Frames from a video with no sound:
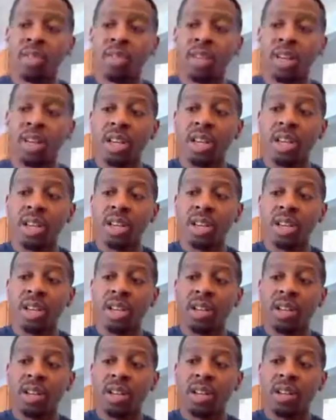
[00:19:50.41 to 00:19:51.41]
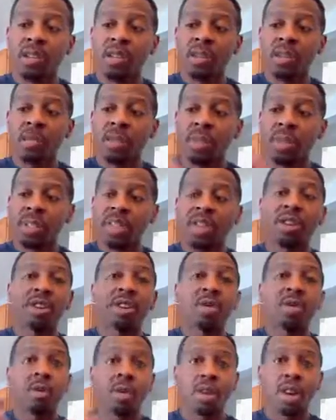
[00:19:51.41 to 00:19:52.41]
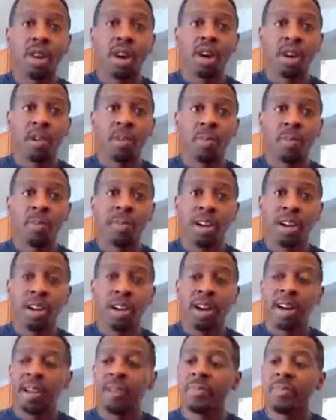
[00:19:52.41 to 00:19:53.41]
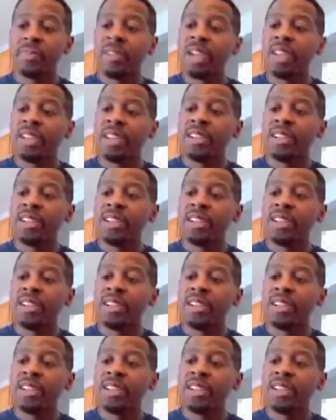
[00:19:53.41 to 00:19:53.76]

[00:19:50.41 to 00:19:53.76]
the material will go. All right.